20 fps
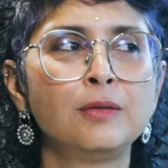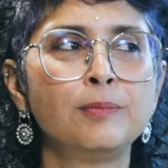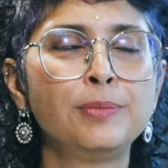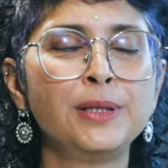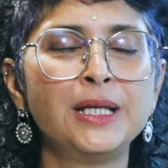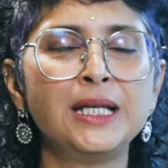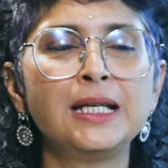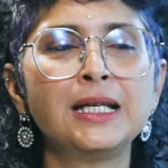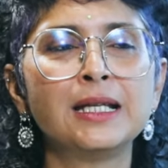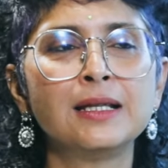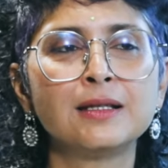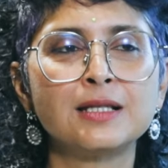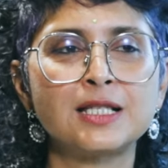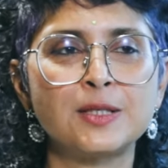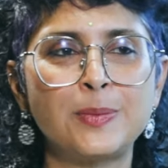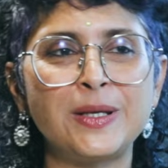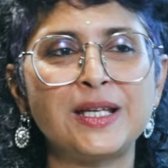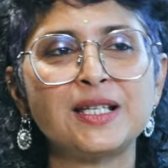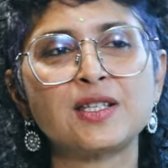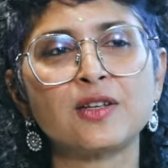being in the
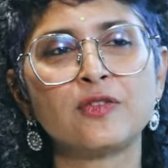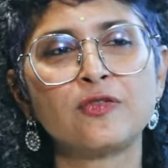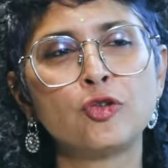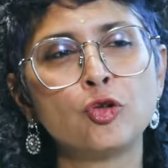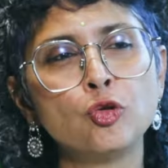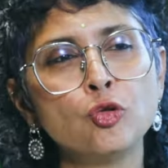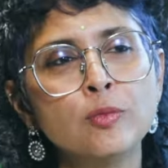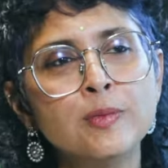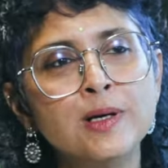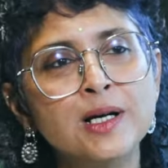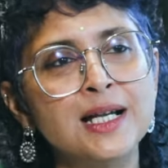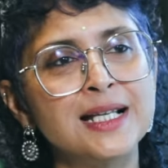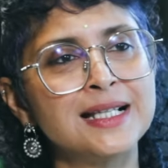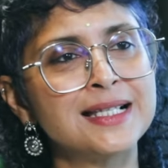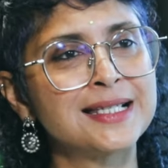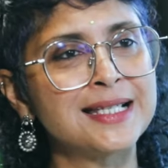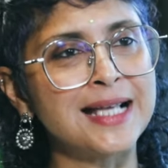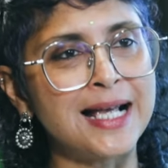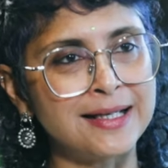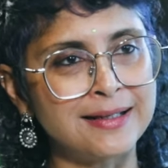space of humor
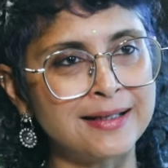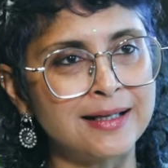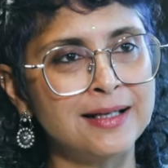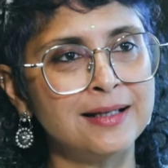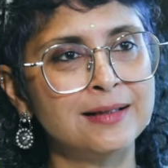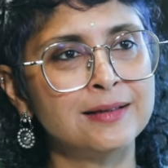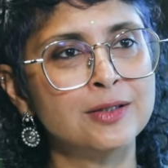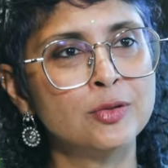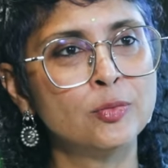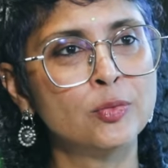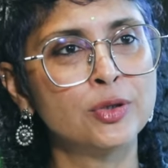and satire